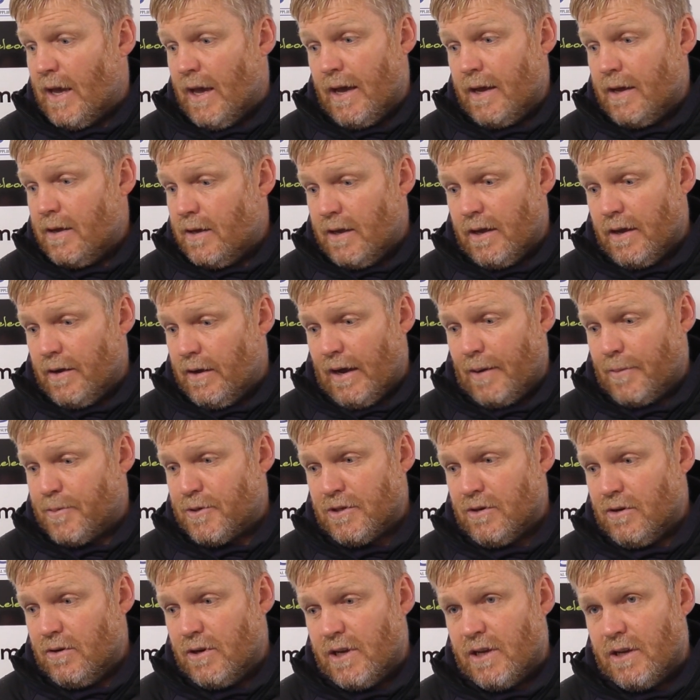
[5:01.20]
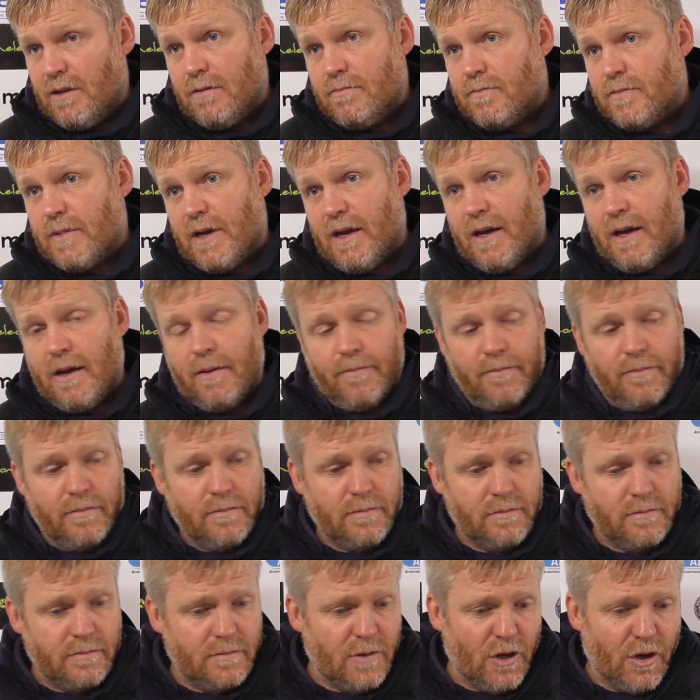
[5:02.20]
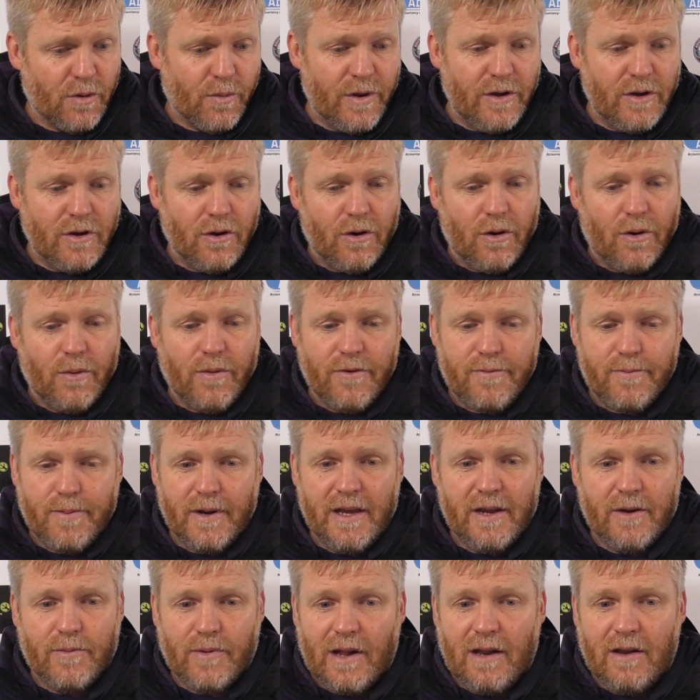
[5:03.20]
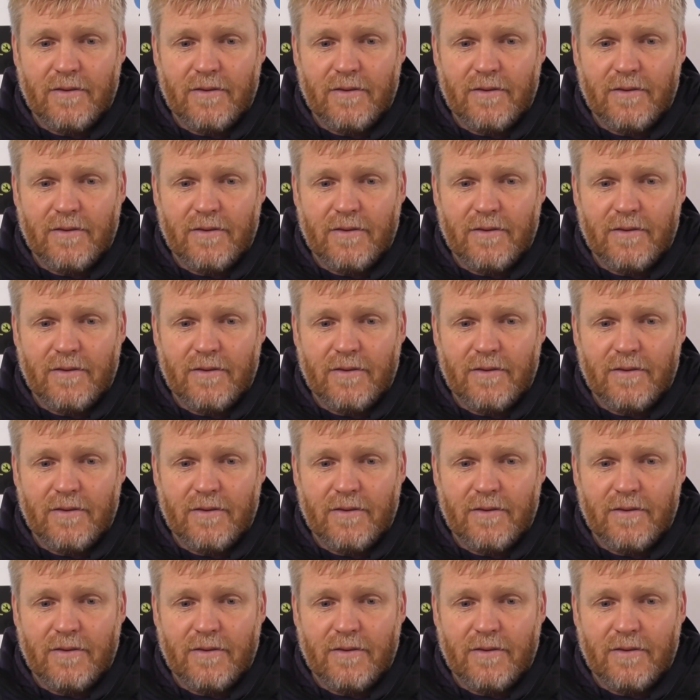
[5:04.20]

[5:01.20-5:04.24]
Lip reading: Yeah, absolutely. Look, we know we've played